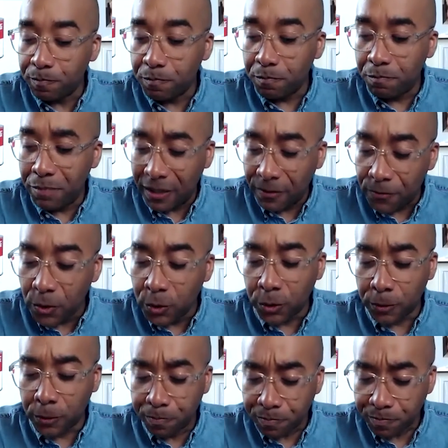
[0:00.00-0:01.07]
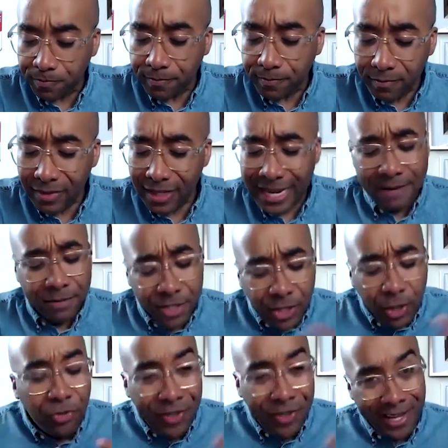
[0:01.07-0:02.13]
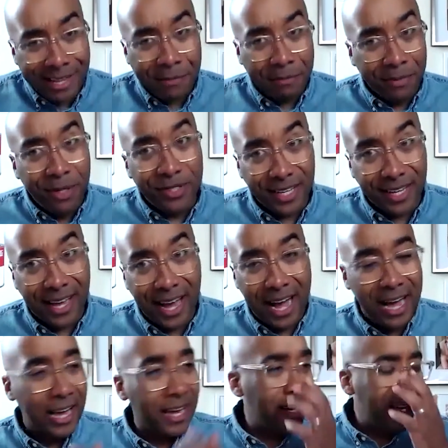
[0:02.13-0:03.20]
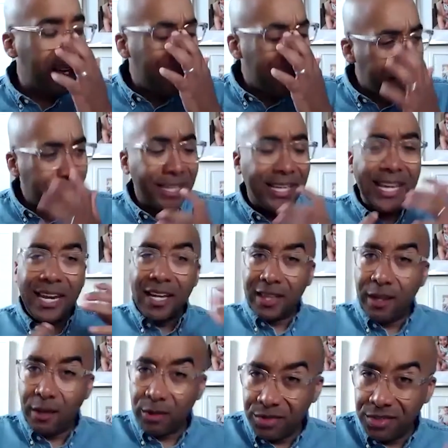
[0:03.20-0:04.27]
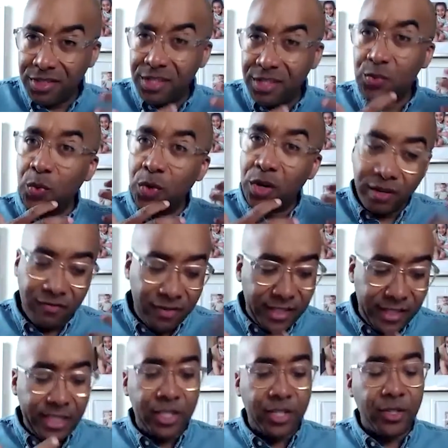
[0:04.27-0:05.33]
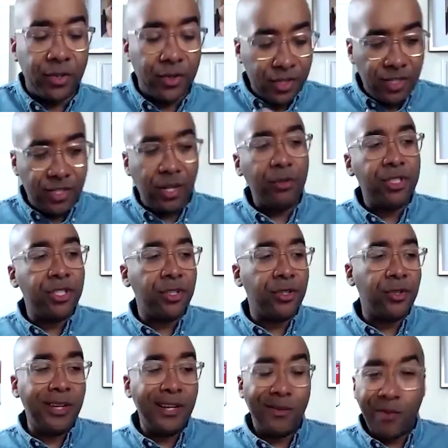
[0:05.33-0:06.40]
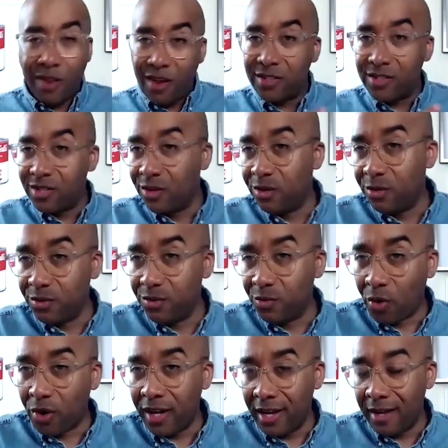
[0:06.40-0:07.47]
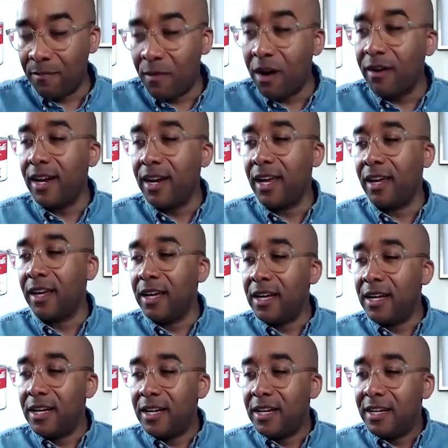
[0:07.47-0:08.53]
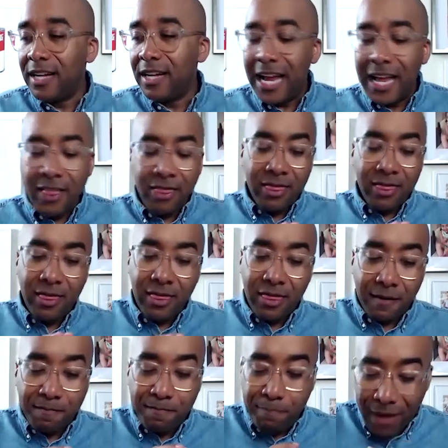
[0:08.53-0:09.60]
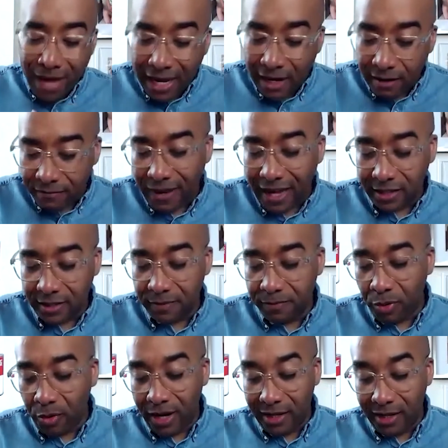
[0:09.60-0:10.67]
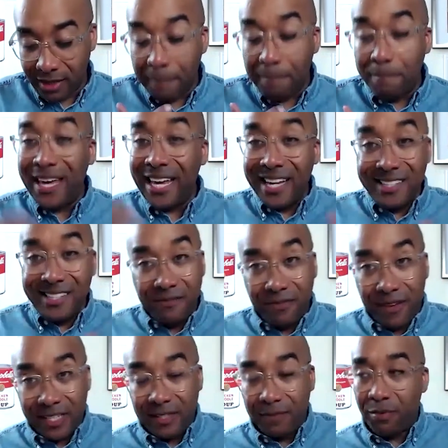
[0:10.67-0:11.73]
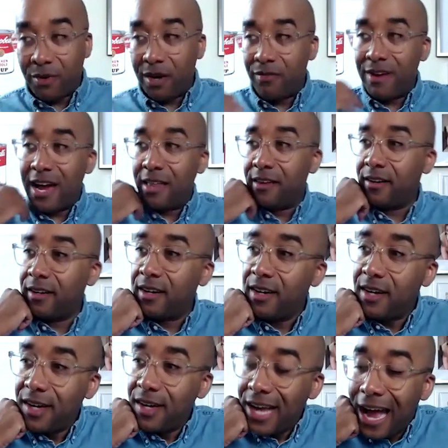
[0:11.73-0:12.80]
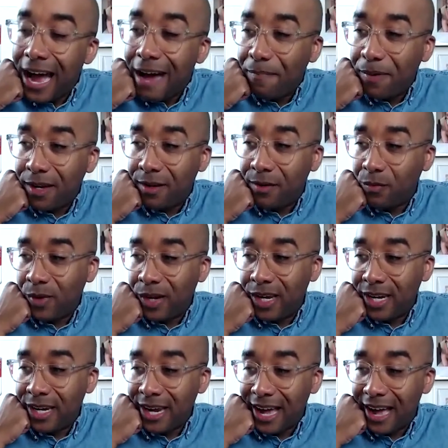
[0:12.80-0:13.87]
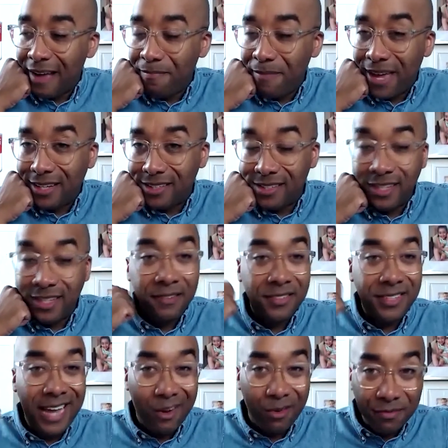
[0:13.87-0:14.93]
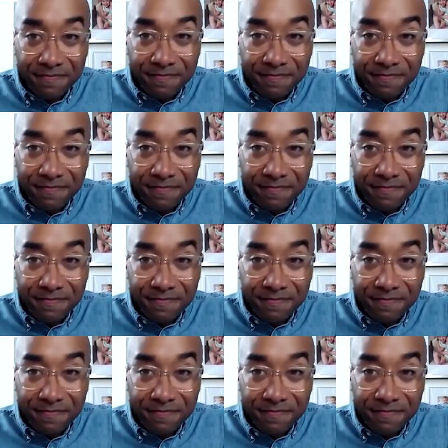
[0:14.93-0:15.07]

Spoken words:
Big Fuel. I'm still thinking I'm a music guy, but getting closer to this world of digital and social while also working in marketing. And the biggest inflection point rather, happened when I met Steve Stout.